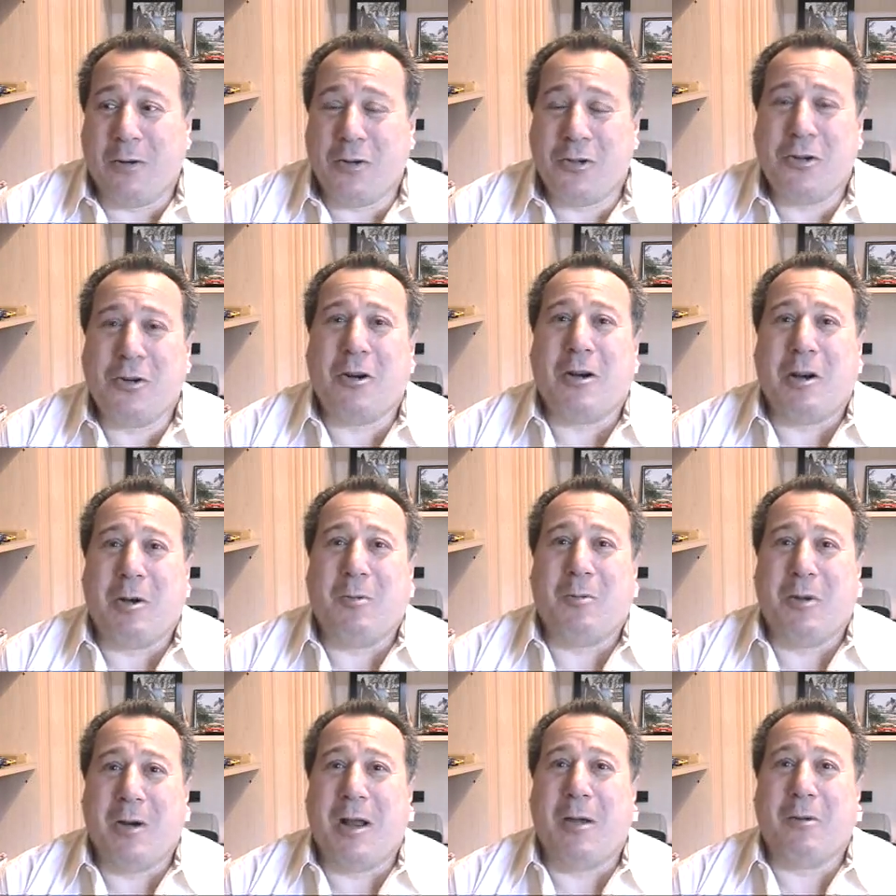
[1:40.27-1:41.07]
Sure,
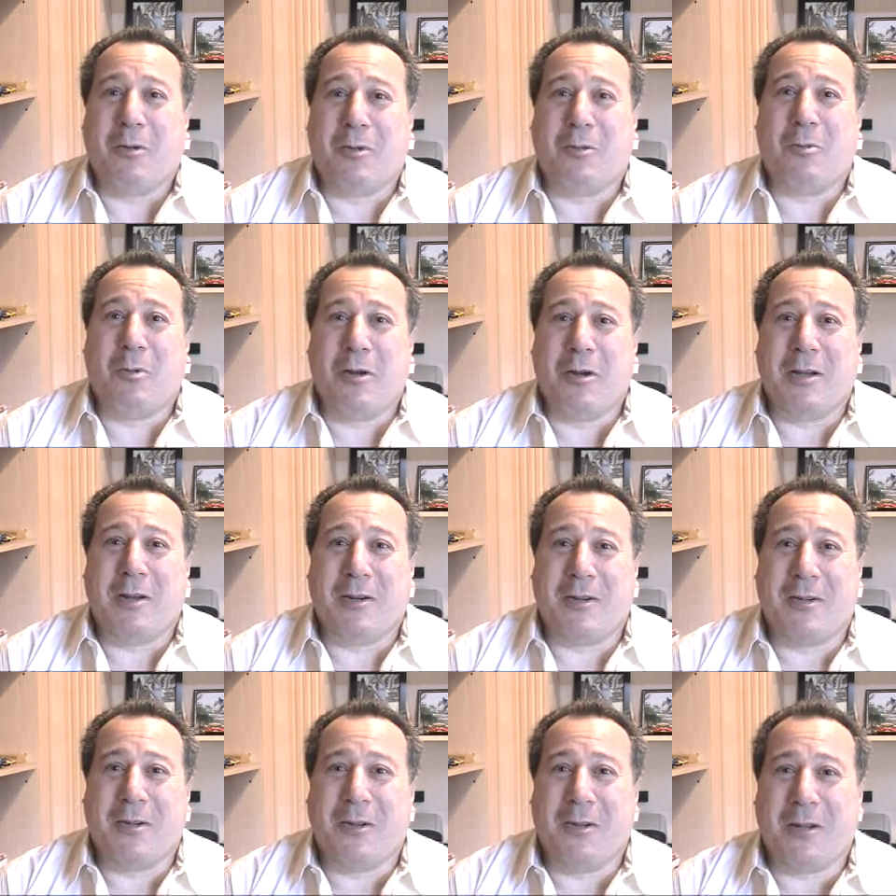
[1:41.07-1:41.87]
when I was 20
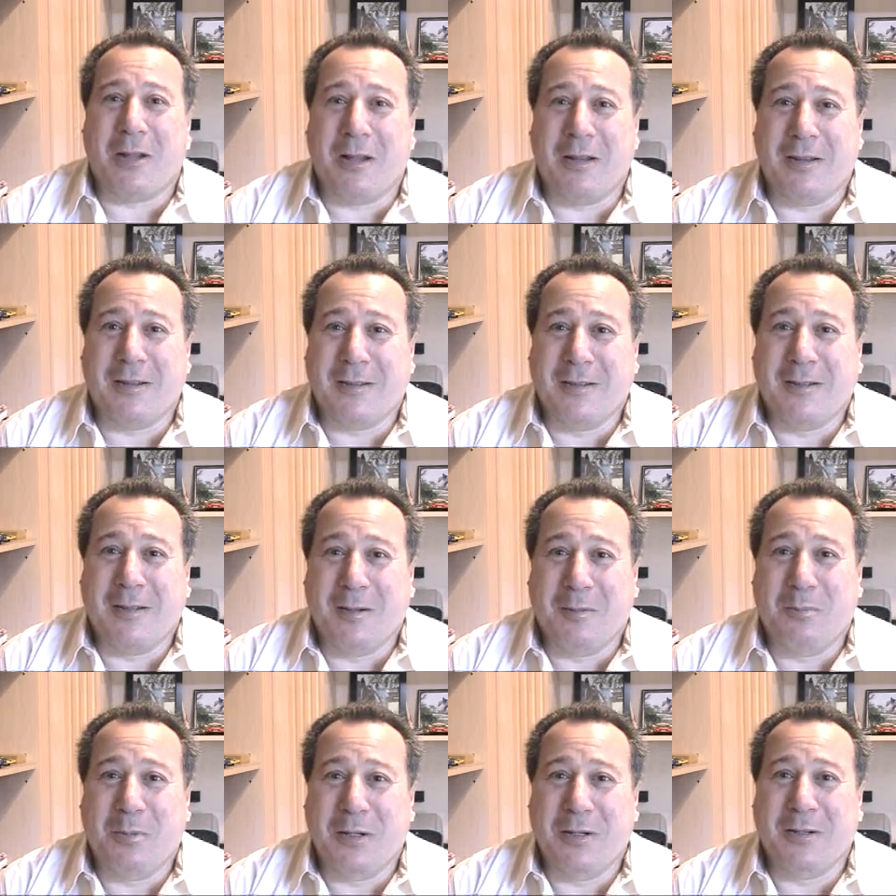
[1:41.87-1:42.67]
years old, I listened to
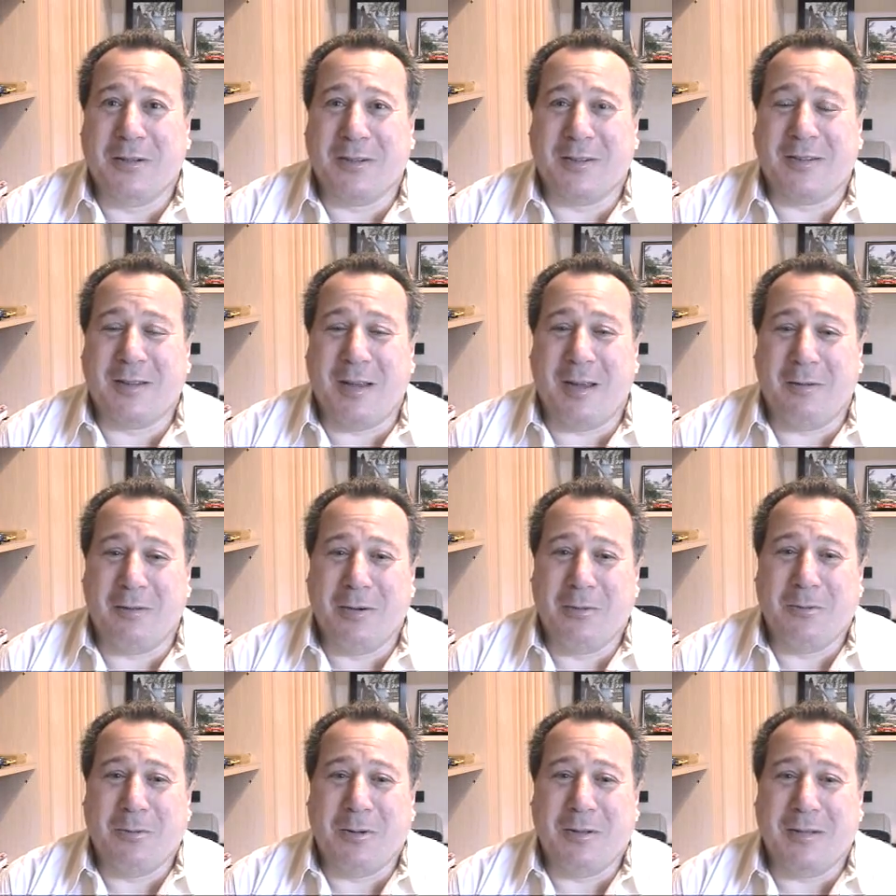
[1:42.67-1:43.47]
the Beatles,
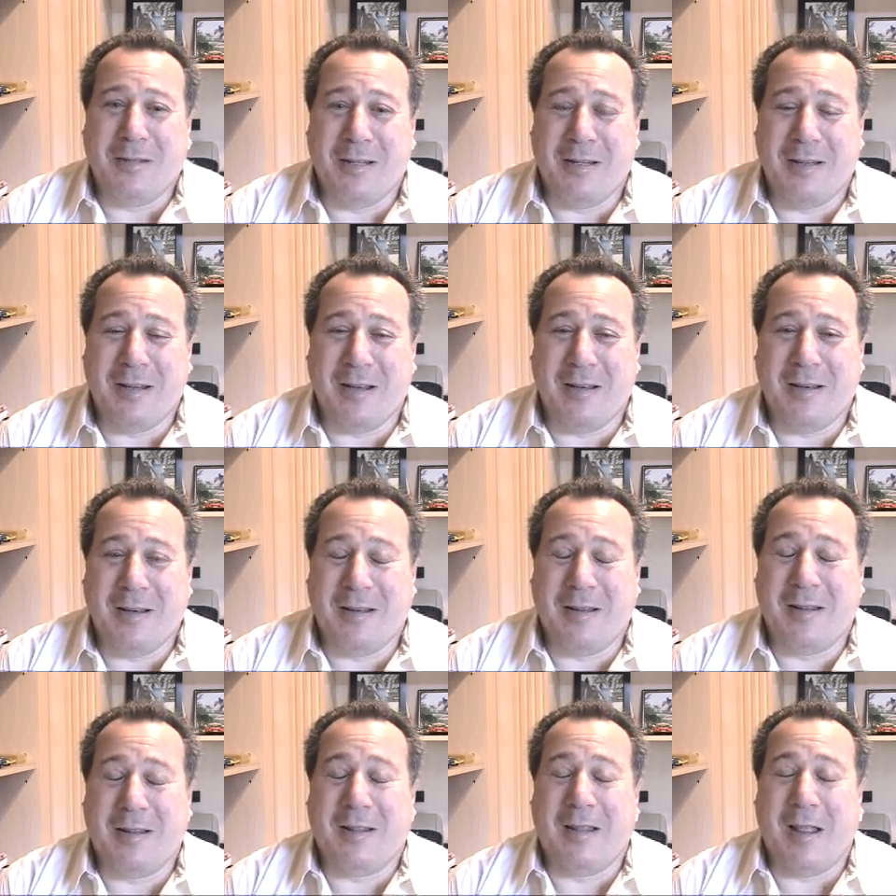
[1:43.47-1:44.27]
everyone did,
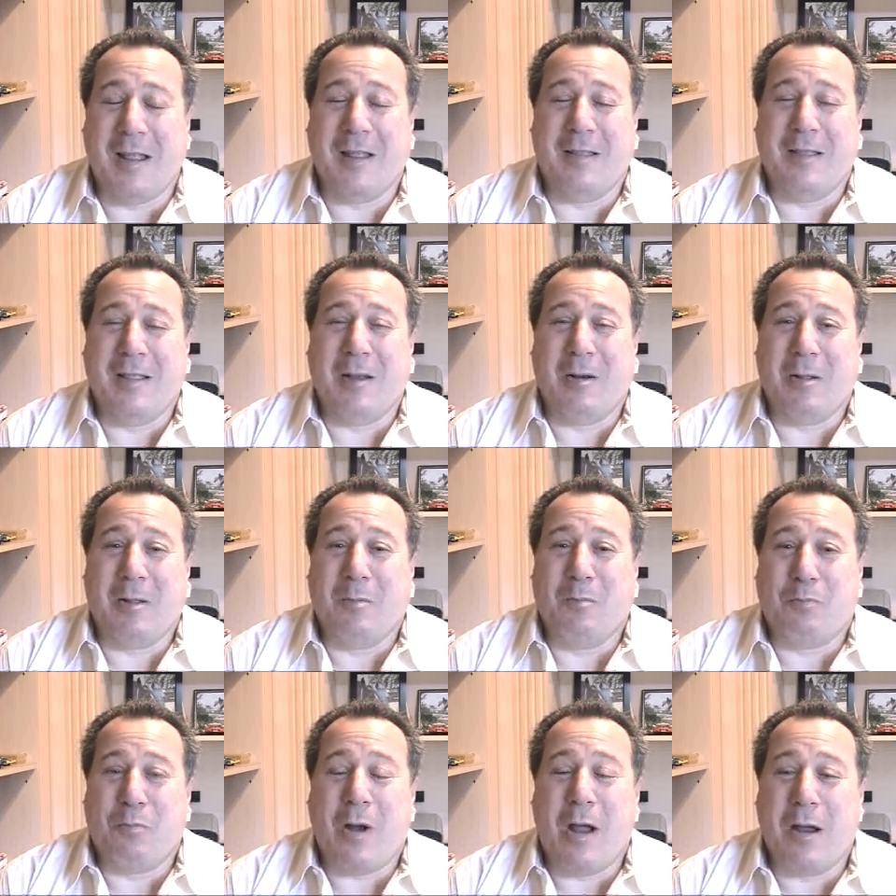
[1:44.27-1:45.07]
and they're
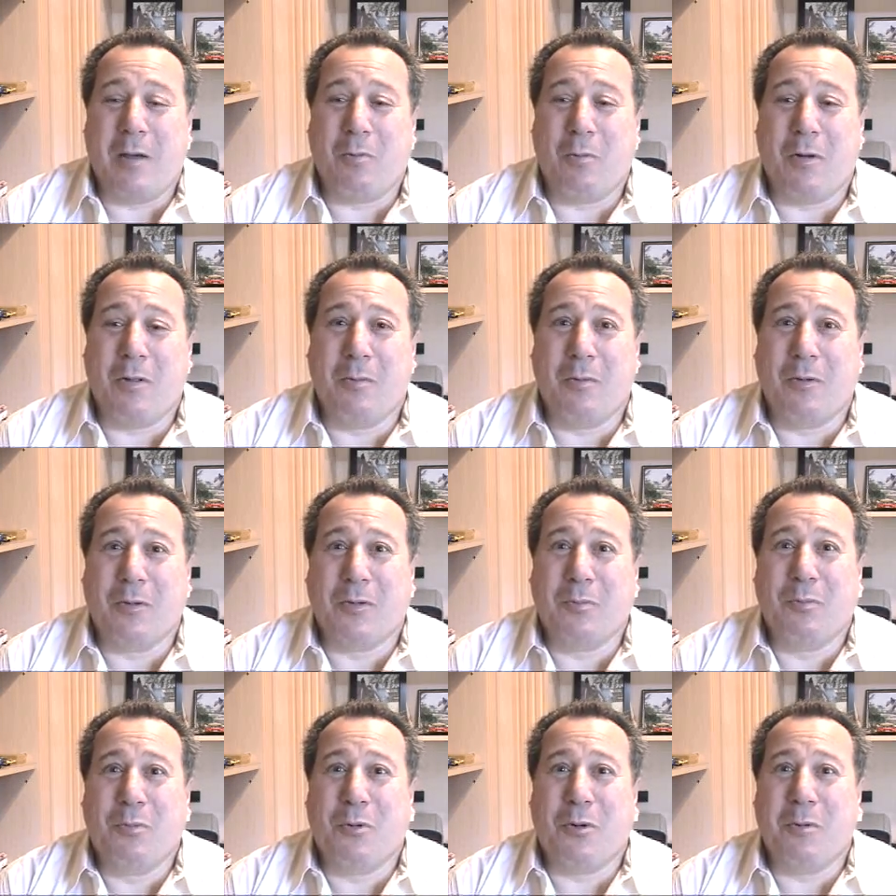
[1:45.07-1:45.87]
probably one of the
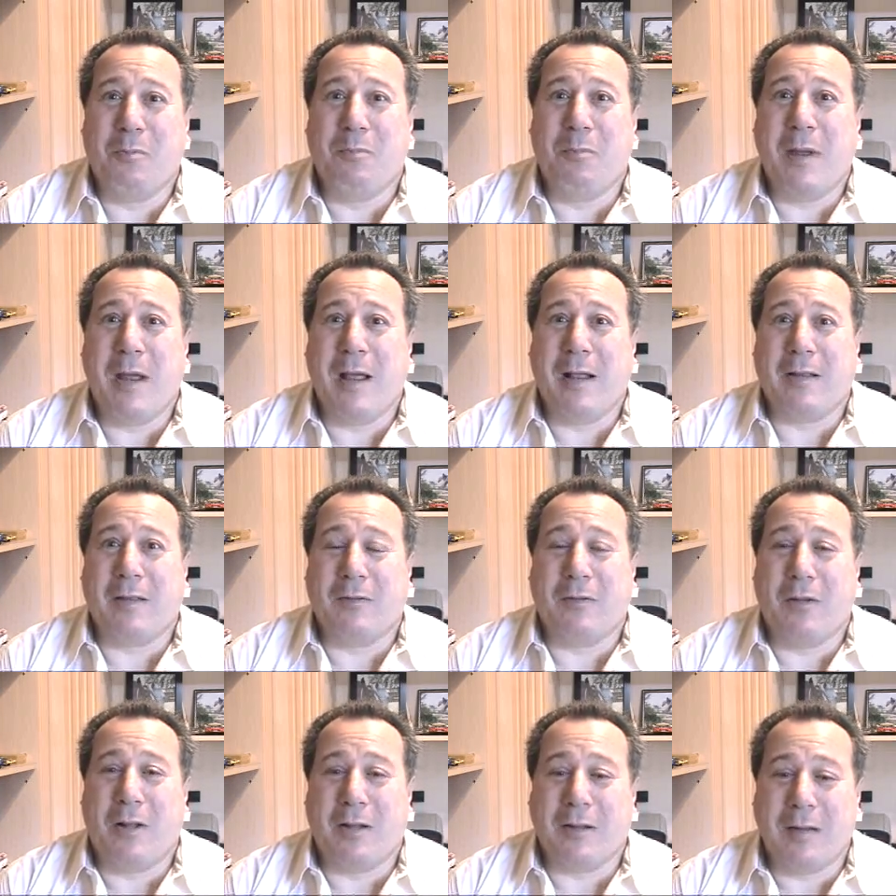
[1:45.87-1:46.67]
most important bands
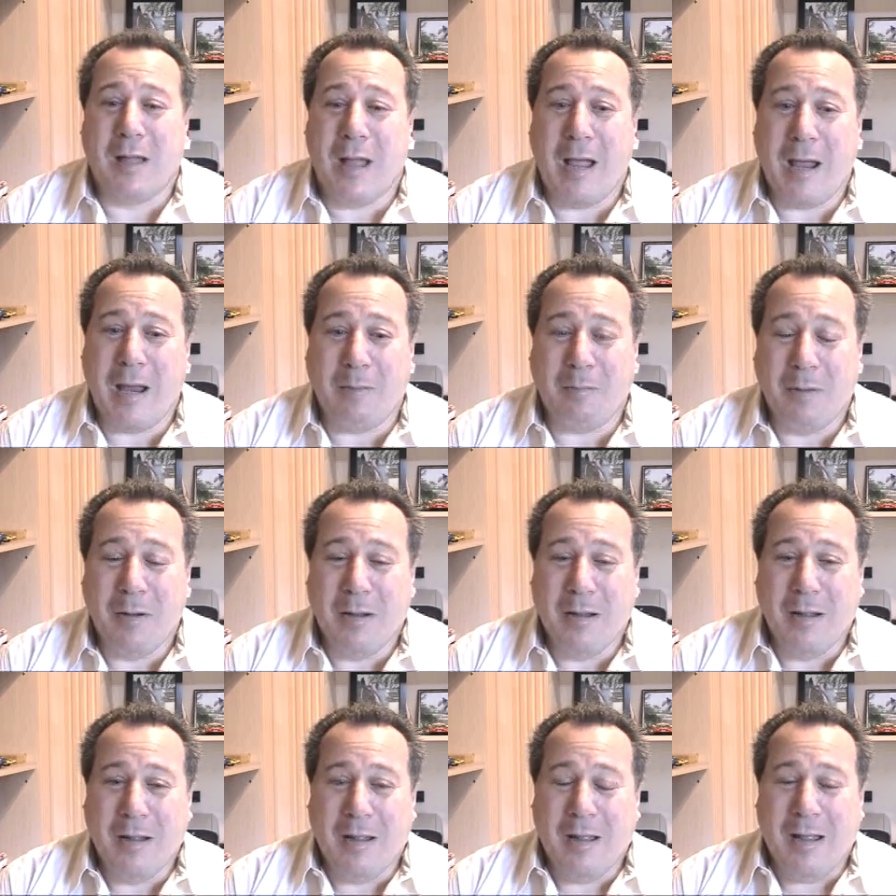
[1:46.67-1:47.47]
of all time,
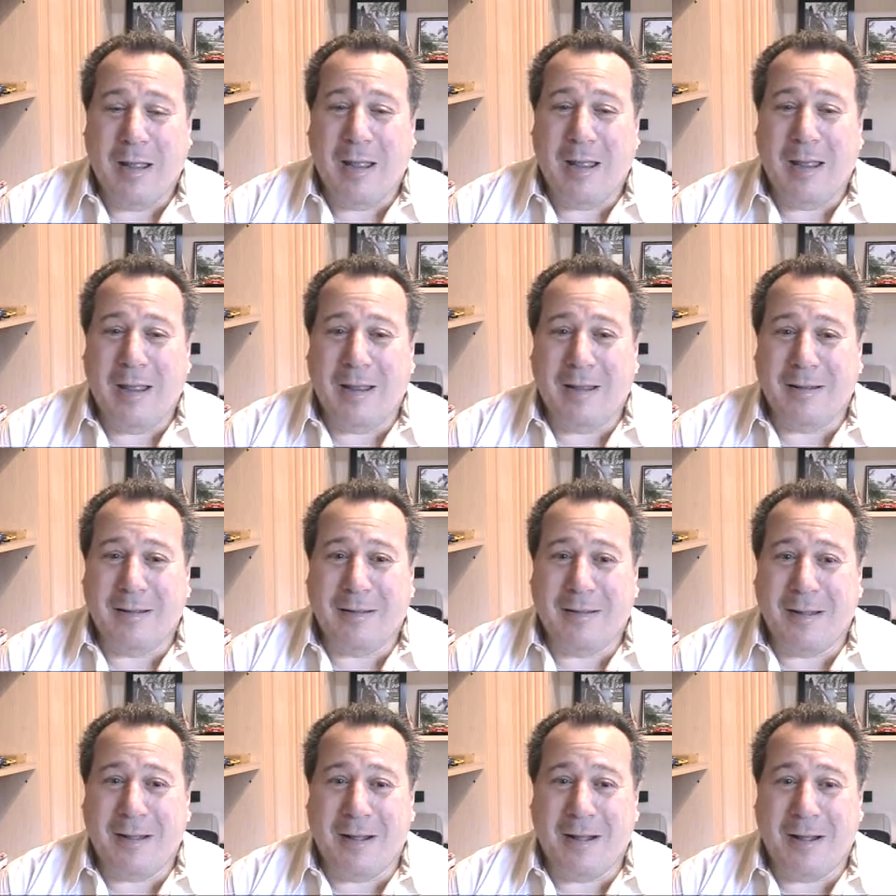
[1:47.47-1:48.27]

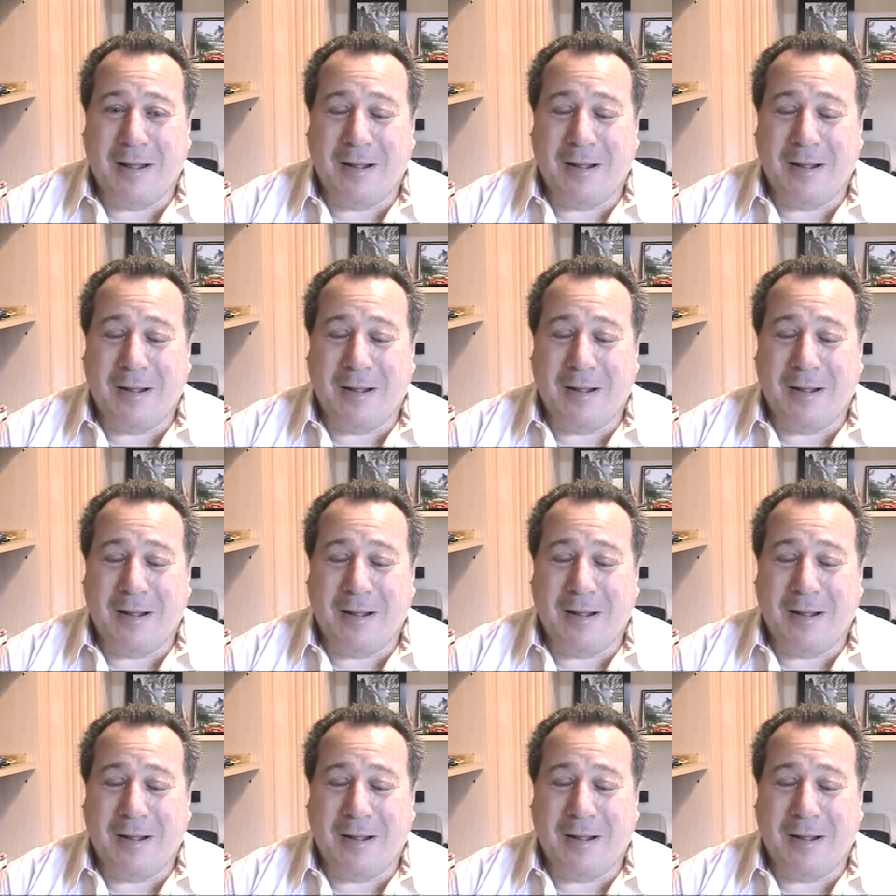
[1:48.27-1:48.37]
and